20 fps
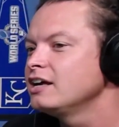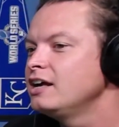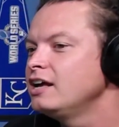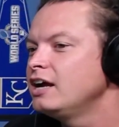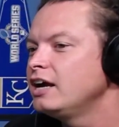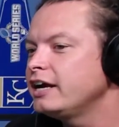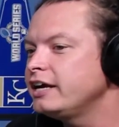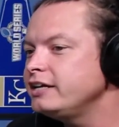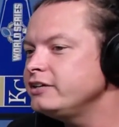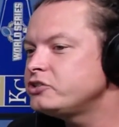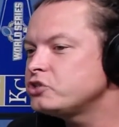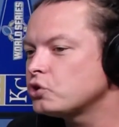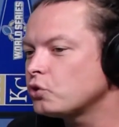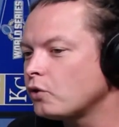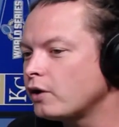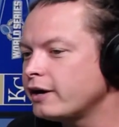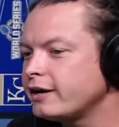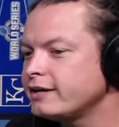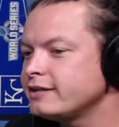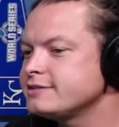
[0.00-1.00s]
he
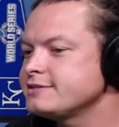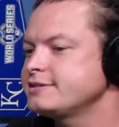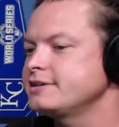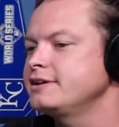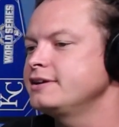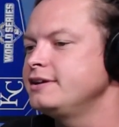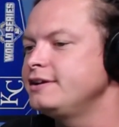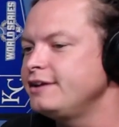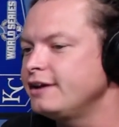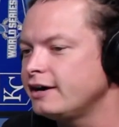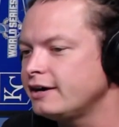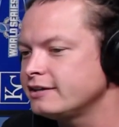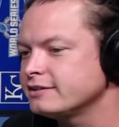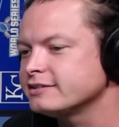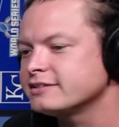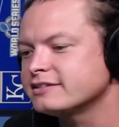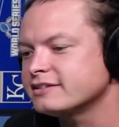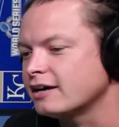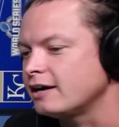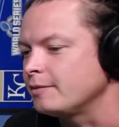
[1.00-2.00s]
trains
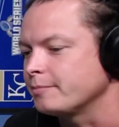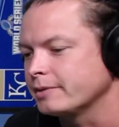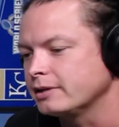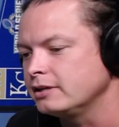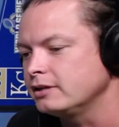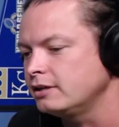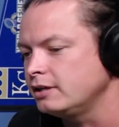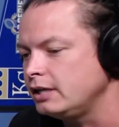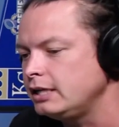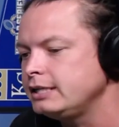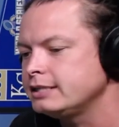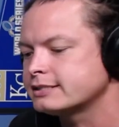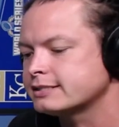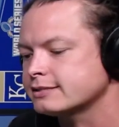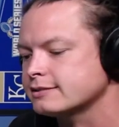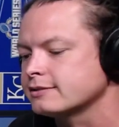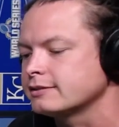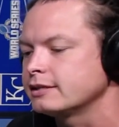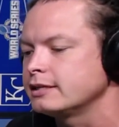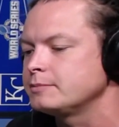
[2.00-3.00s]
nonstop. He eats,
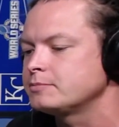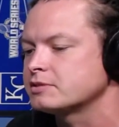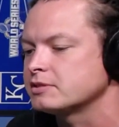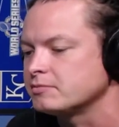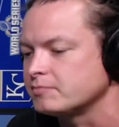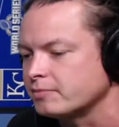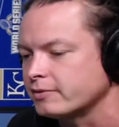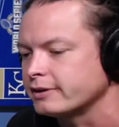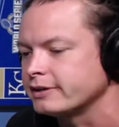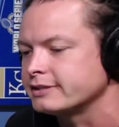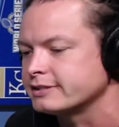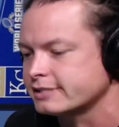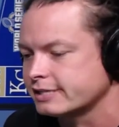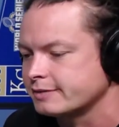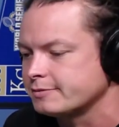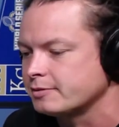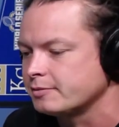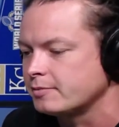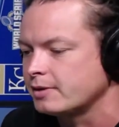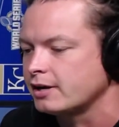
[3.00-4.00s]
sleeps, and breathes
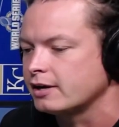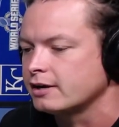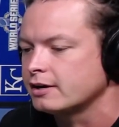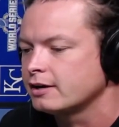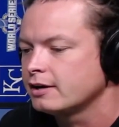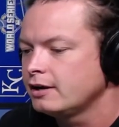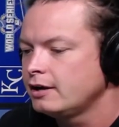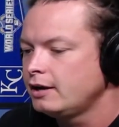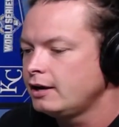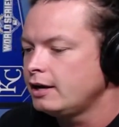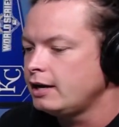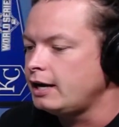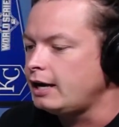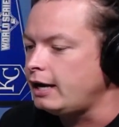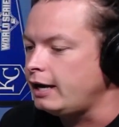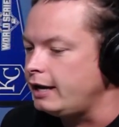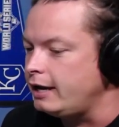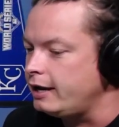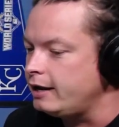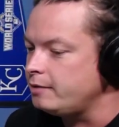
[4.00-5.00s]
MMA.
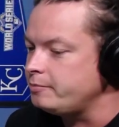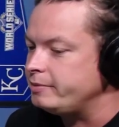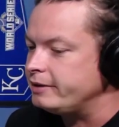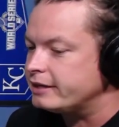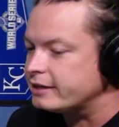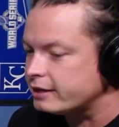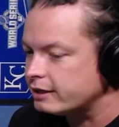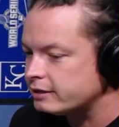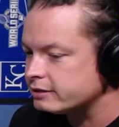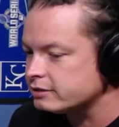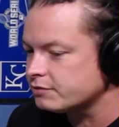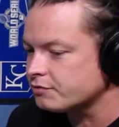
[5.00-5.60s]
And because of